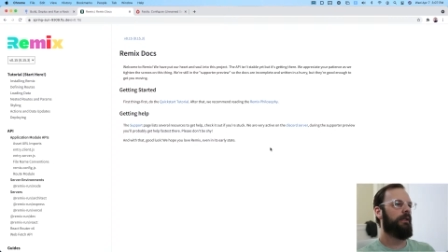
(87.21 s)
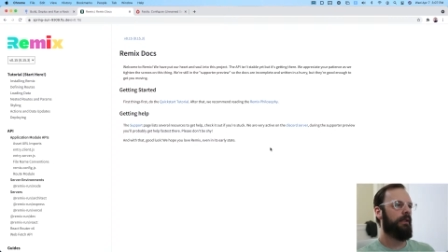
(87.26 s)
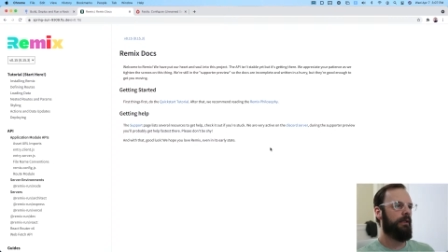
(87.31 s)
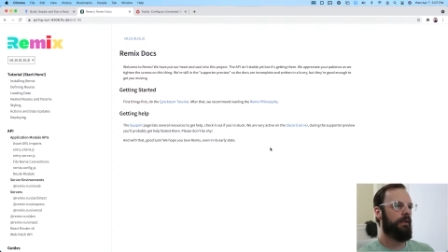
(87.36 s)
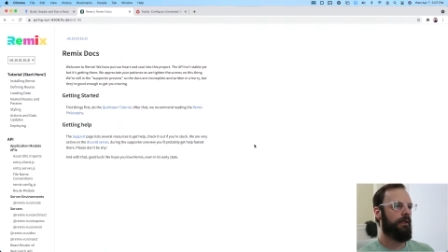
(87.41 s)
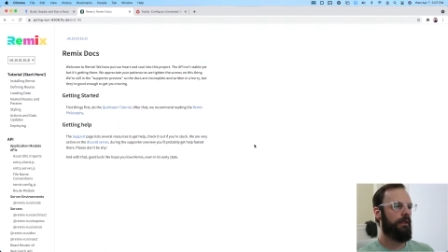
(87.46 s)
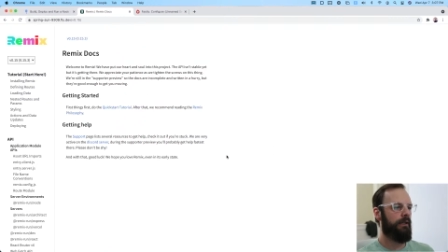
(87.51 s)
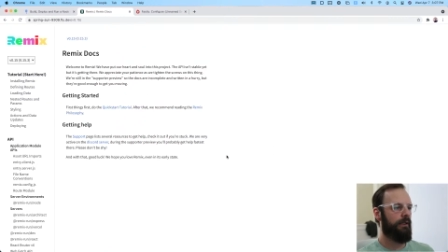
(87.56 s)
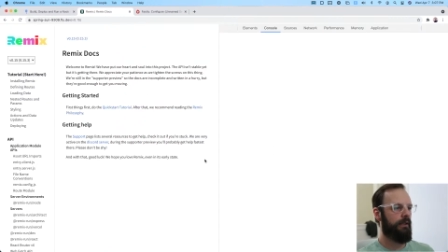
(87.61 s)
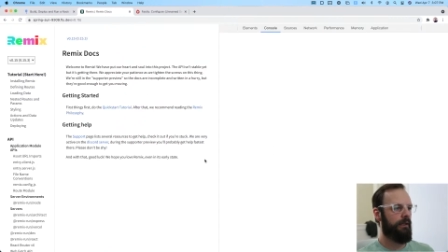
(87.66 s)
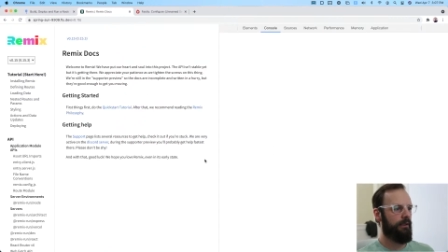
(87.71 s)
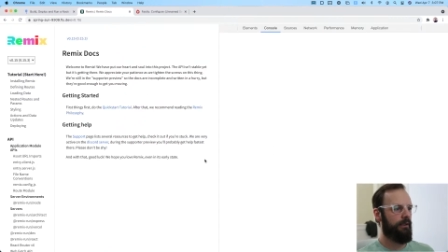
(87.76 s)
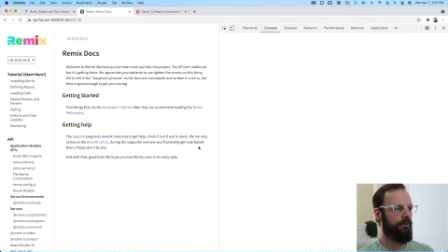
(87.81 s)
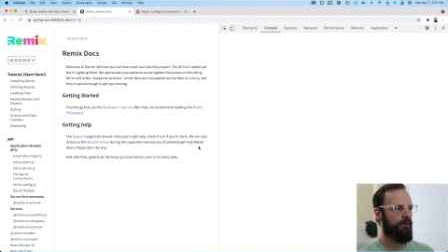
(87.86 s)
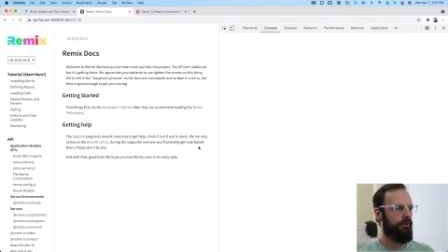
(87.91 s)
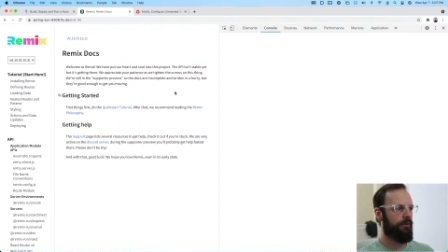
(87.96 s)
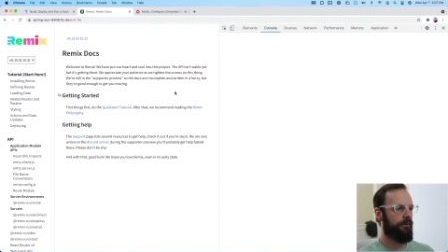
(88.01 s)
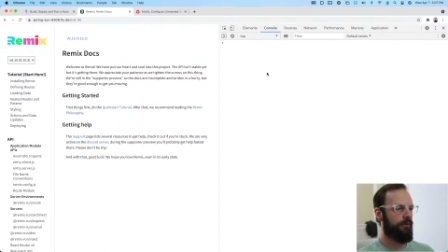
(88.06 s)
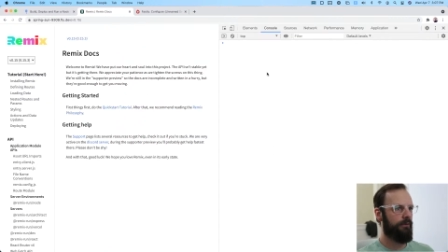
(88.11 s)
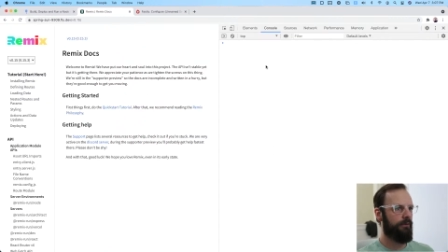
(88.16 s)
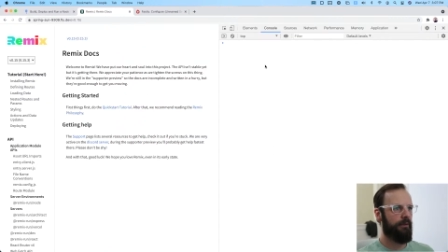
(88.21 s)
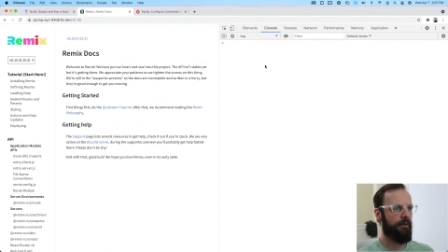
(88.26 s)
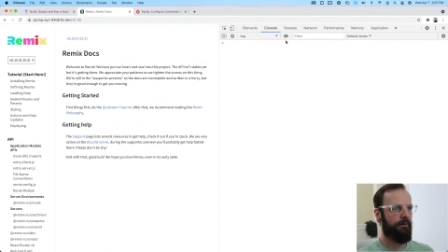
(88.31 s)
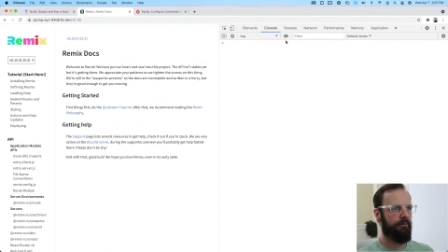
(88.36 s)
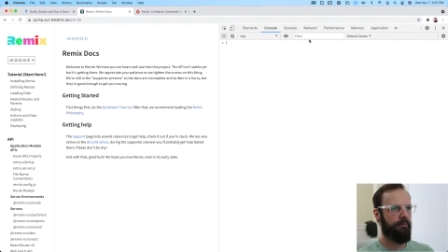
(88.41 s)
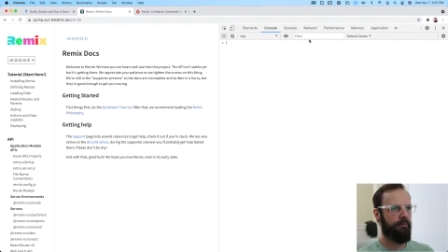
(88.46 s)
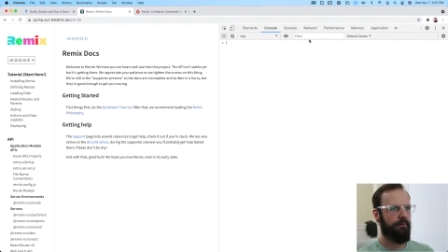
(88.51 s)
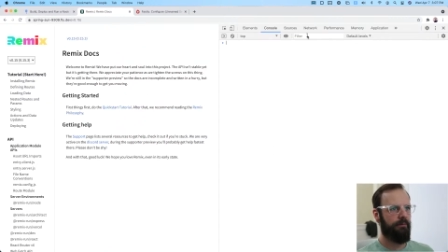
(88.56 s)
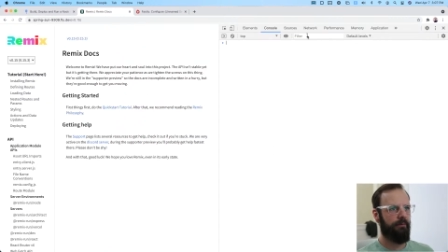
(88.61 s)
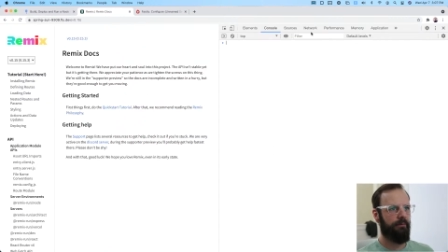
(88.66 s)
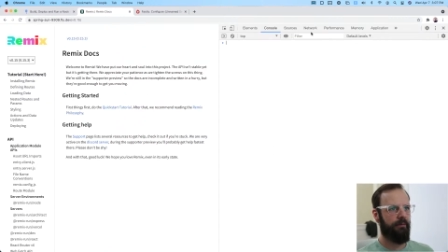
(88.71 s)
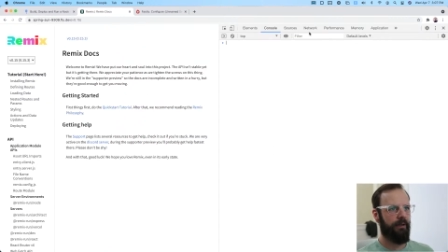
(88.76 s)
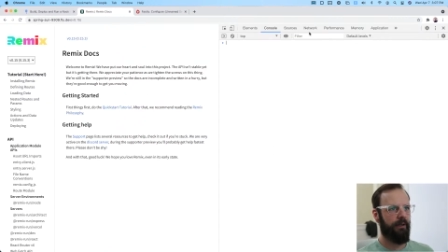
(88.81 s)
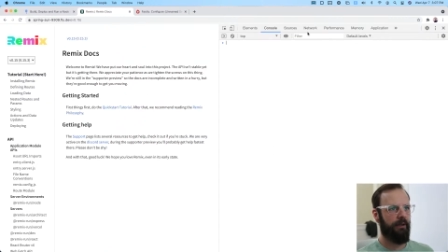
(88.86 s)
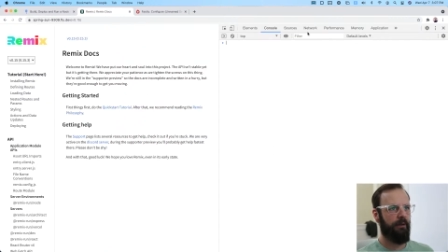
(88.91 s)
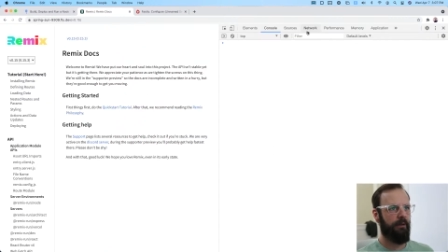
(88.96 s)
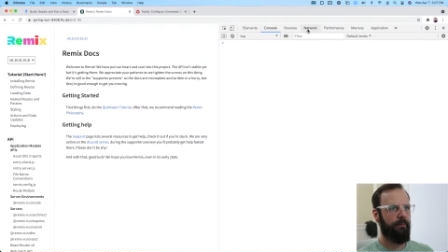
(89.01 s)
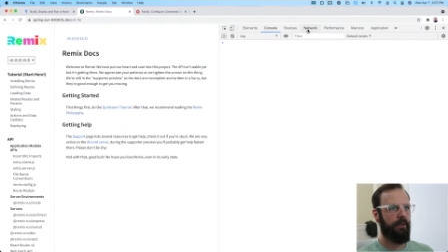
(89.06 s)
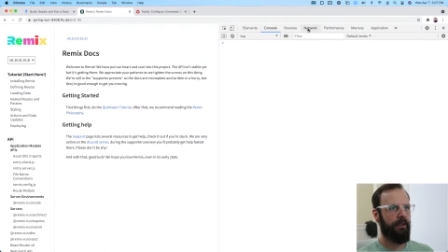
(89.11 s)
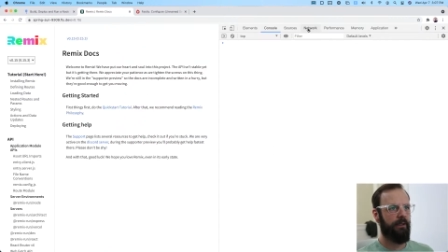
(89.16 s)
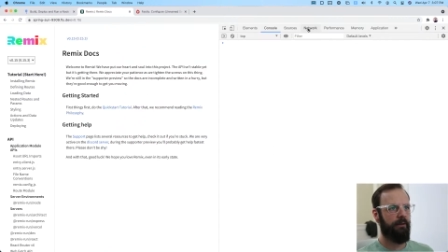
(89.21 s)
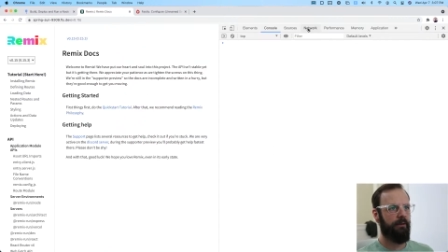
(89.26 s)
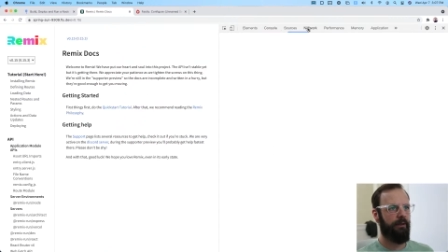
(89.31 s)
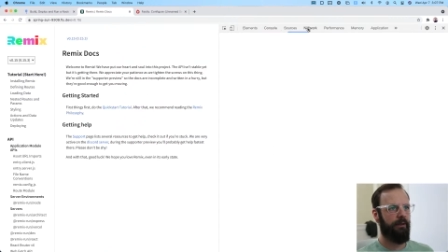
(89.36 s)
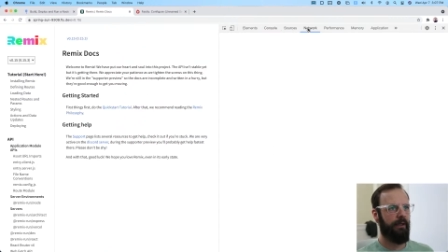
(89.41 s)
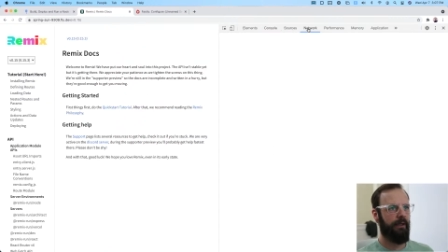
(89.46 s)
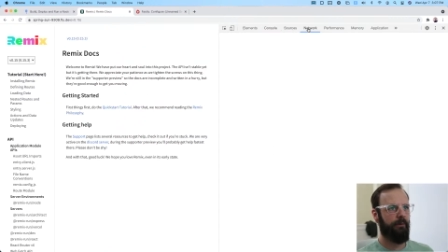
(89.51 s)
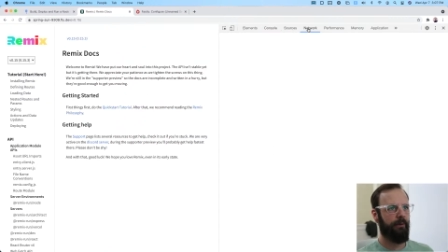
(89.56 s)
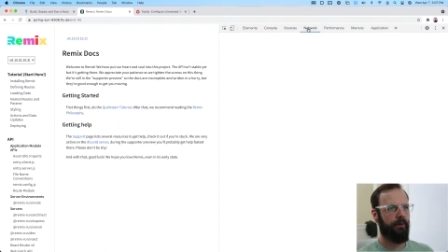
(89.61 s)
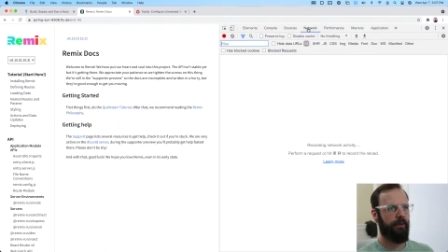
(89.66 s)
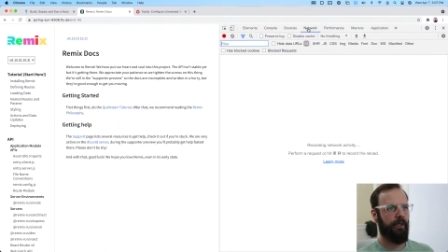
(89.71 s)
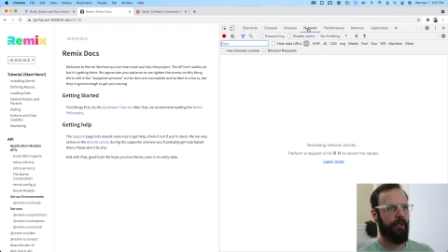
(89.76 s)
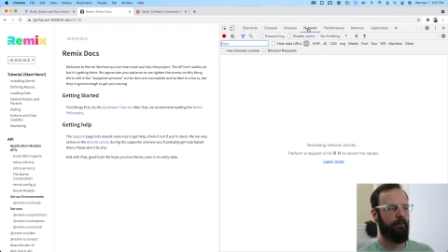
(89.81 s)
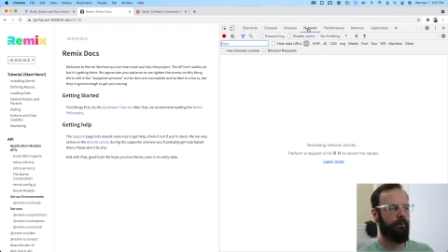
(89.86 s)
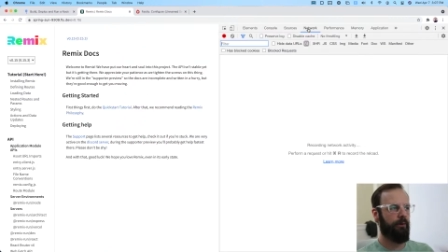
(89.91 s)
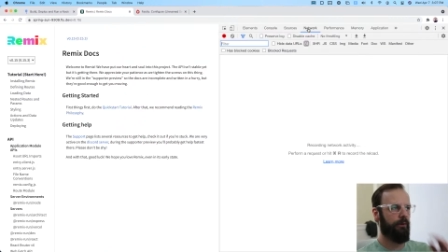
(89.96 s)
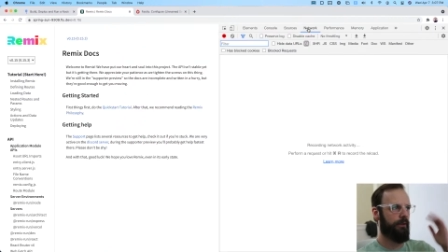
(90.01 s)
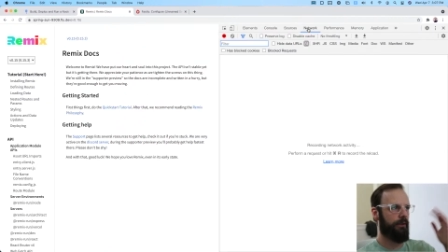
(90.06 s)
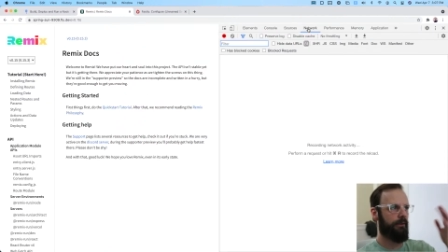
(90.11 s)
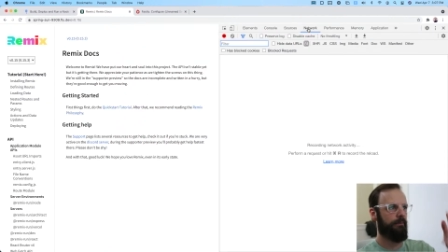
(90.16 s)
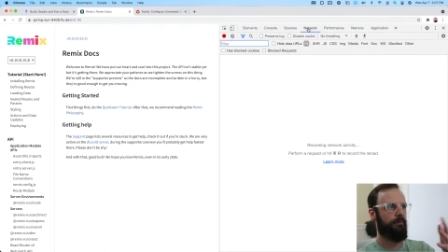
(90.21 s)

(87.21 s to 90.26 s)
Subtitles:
is if I come here in the network tab, we're